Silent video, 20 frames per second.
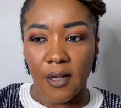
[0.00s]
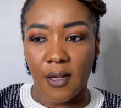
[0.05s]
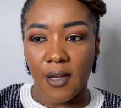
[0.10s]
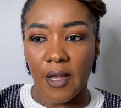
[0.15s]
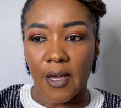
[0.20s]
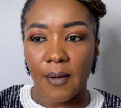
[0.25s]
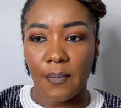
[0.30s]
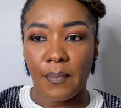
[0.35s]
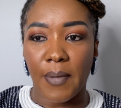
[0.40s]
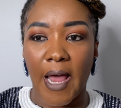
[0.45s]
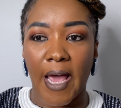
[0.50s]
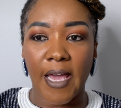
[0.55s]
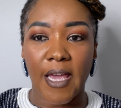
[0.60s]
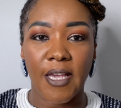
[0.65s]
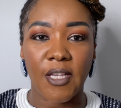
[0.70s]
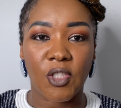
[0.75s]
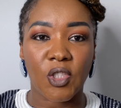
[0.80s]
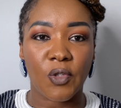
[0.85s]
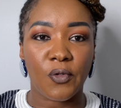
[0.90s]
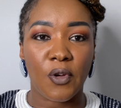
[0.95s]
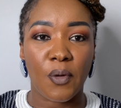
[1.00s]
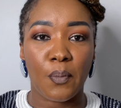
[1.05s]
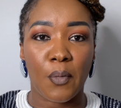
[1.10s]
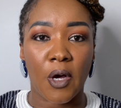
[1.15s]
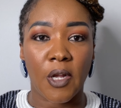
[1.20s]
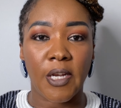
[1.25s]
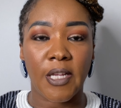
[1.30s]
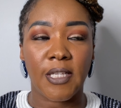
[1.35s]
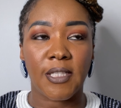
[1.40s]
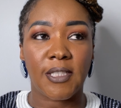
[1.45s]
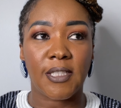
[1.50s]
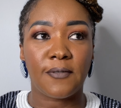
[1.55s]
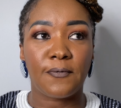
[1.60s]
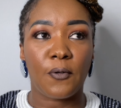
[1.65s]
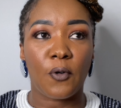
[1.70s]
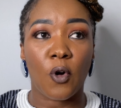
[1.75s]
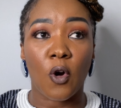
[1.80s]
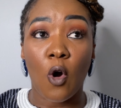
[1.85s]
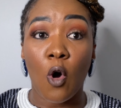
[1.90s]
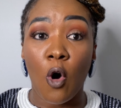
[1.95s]
Like, Black History Month is
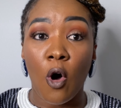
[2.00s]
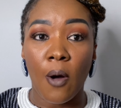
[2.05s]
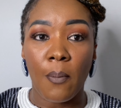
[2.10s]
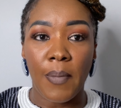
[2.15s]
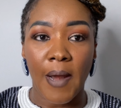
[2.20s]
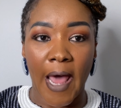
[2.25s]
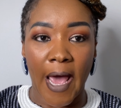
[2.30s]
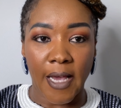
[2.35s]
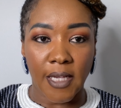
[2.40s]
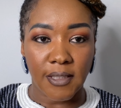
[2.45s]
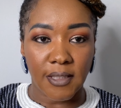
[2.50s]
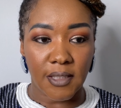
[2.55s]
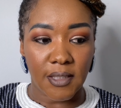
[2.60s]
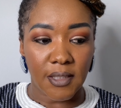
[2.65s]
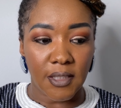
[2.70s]
for all Blacks,